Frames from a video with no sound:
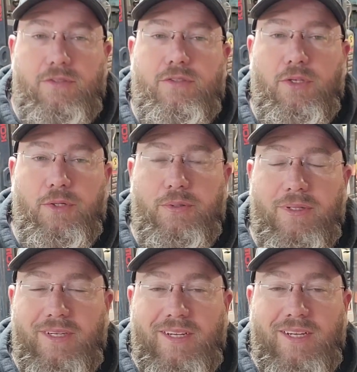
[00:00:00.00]
So
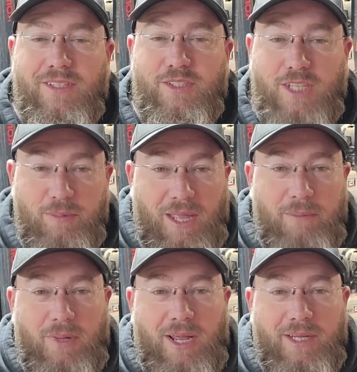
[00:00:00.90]
just keep that
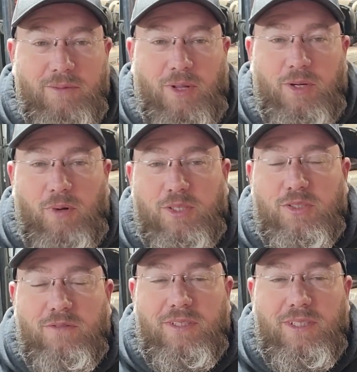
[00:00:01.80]
in mind while you're watching
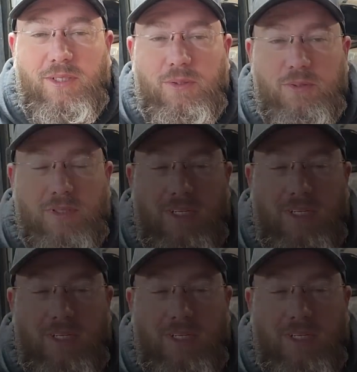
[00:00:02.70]
the videos.